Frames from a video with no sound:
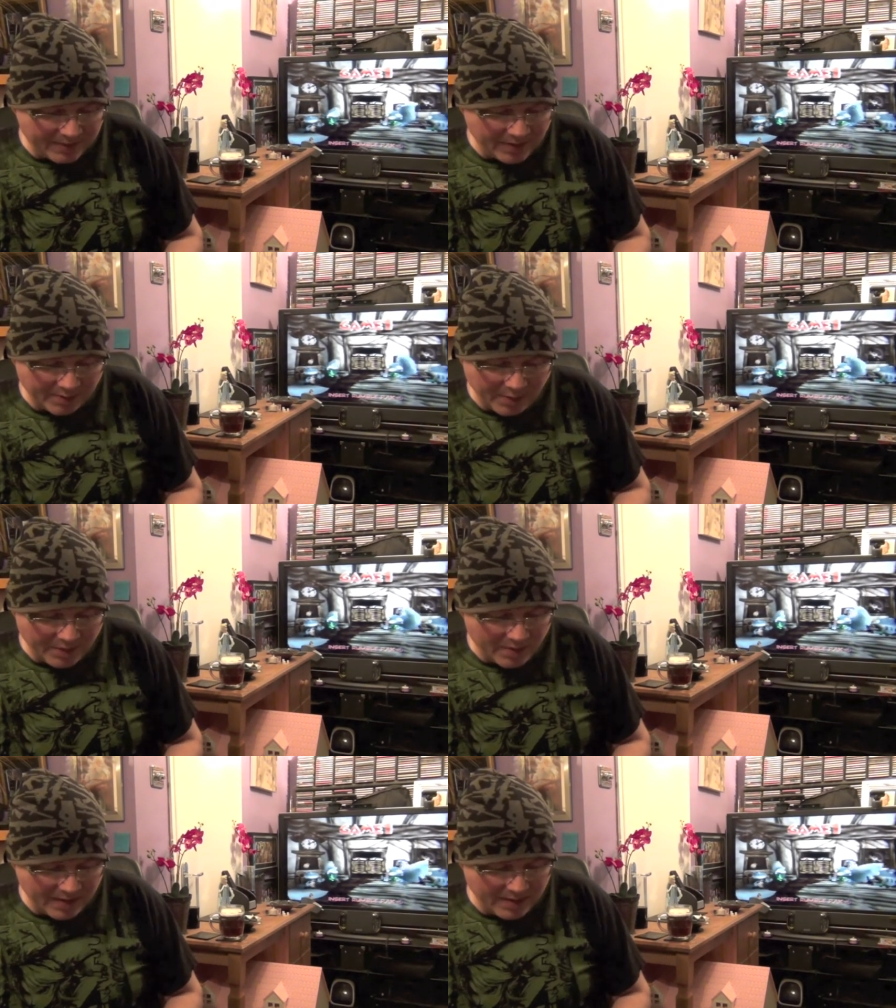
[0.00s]
so it's
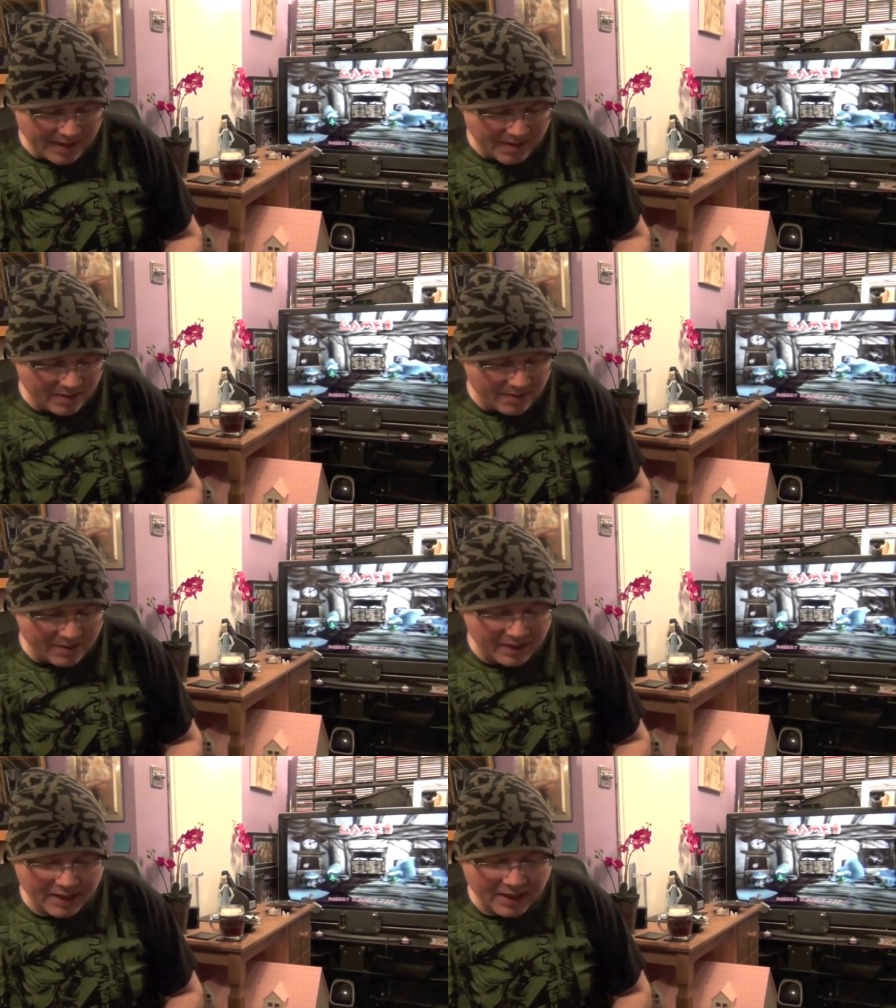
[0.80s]
probably not any
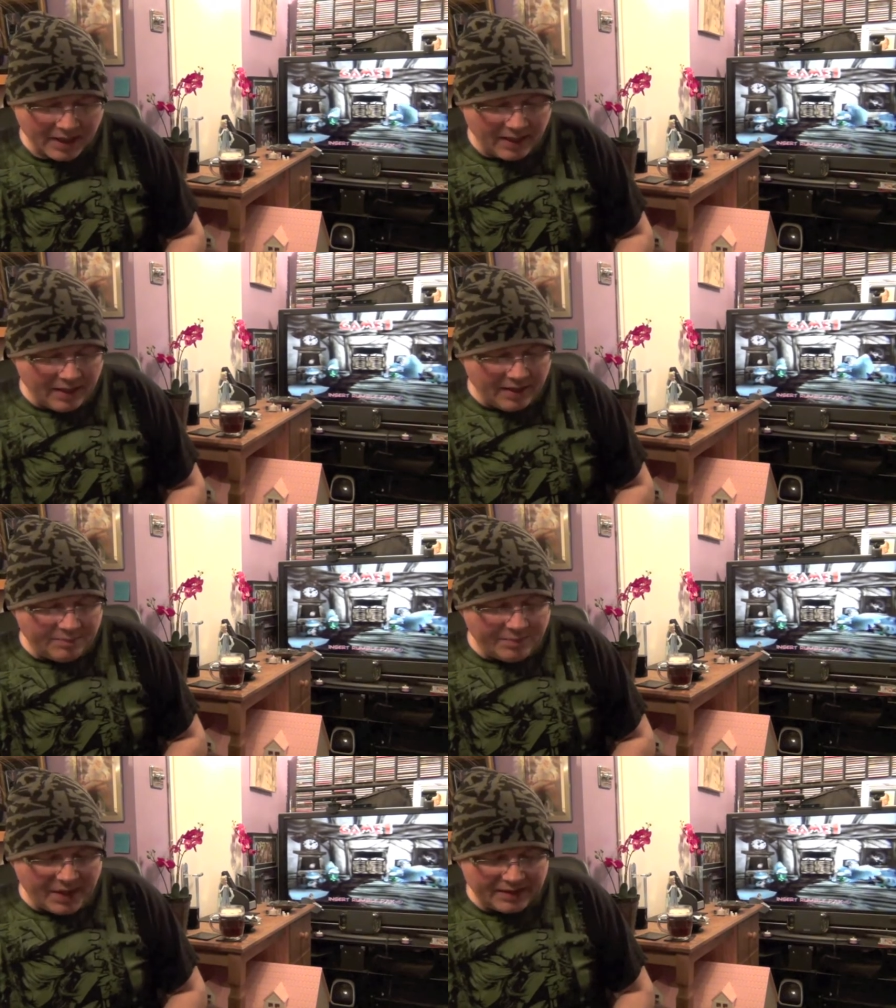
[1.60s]
good,
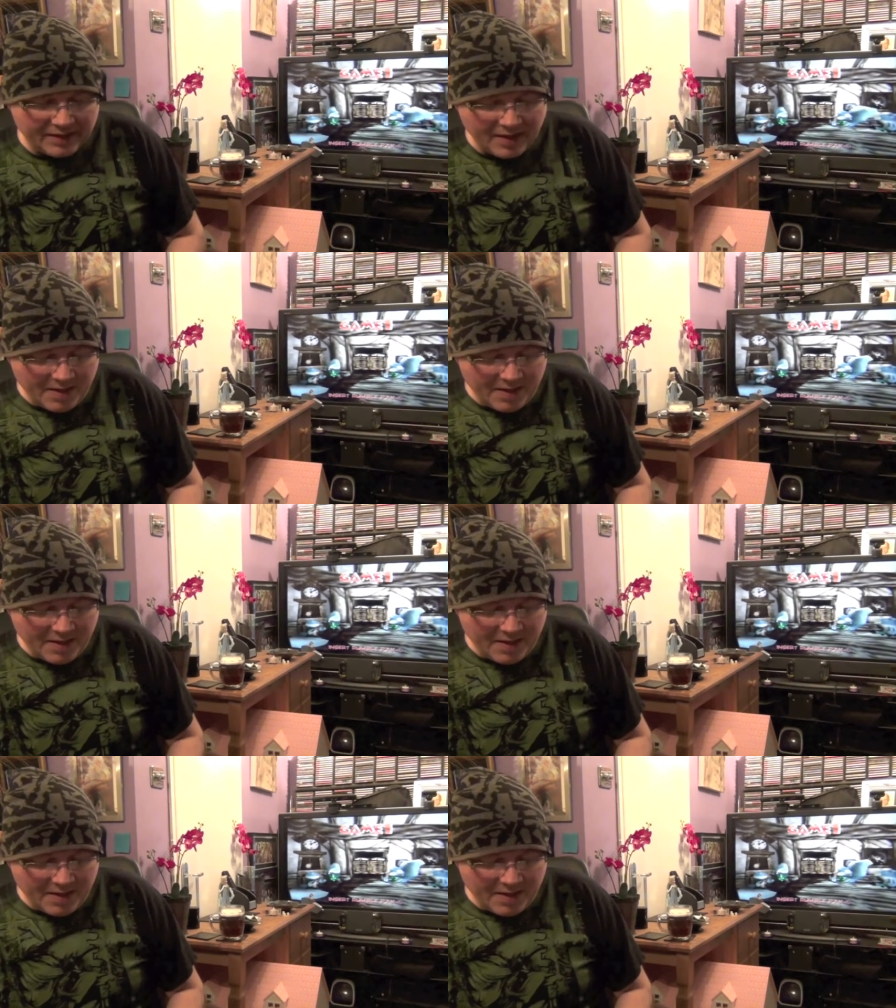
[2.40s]
but